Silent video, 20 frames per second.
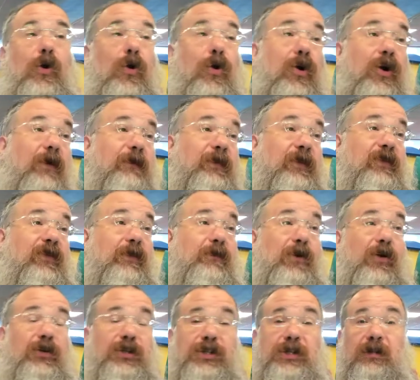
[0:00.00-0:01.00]
Or if it's
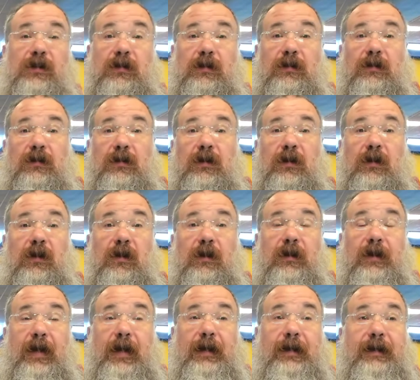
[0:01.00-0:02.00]
emotional,
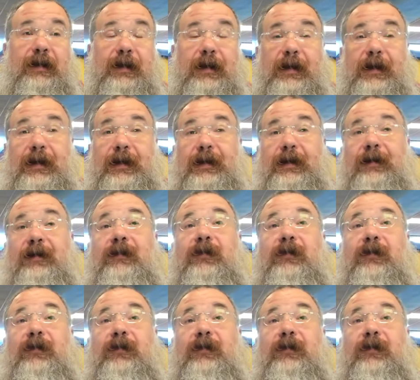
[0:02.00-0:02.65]
like uh,